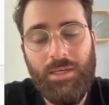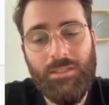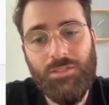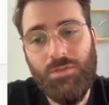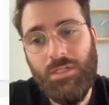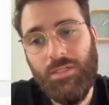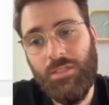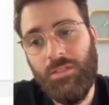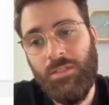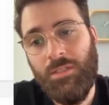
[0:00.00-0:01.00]
and
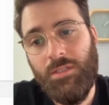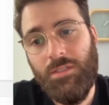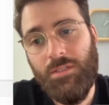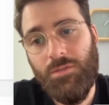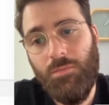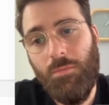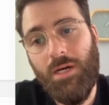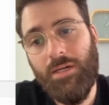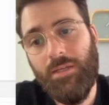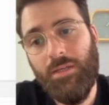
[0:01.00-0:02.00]
try to
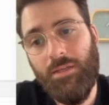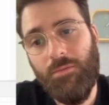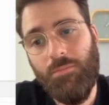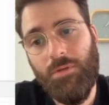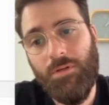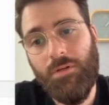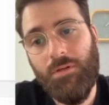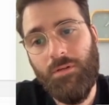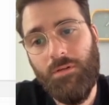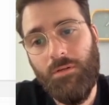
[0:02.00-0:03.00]
buy a pair
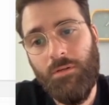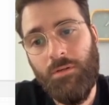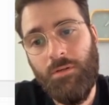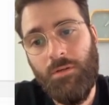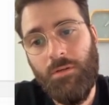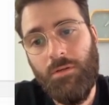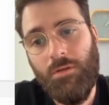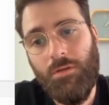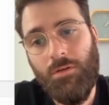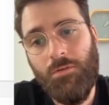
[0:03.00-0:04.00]

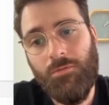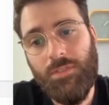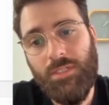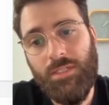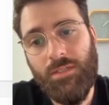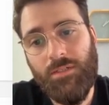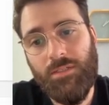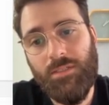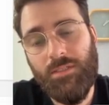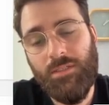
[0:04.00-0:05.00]
of
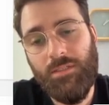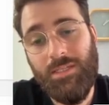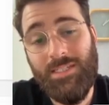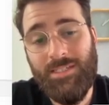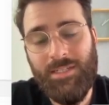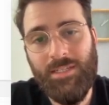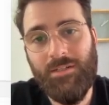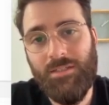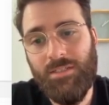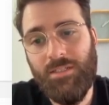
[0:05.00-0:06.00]
sneakers
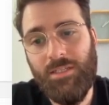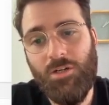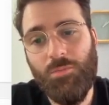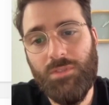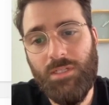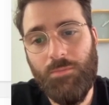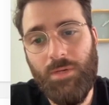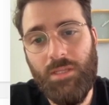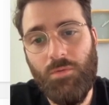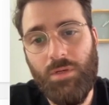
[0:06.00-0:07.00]
you want to buy,
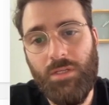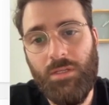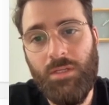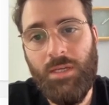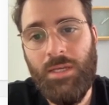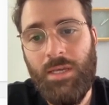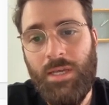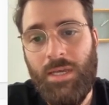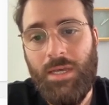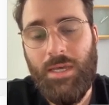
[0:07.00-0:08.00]
by the way.
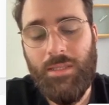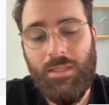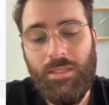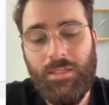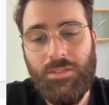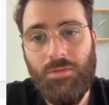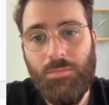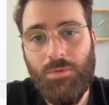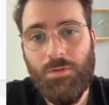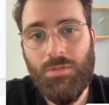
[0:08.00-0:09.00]
Link to the
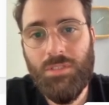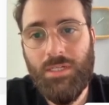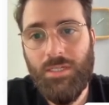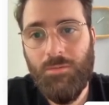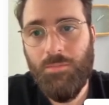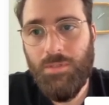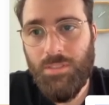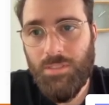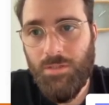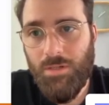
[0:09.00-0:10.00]
prototype
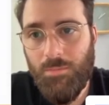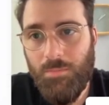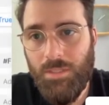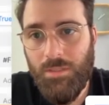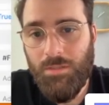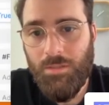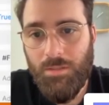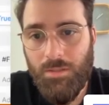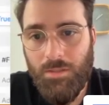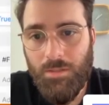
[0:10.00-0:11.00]
is gonna be
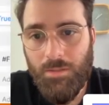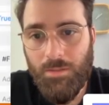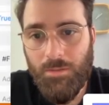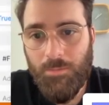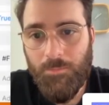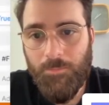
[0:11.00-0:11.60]
the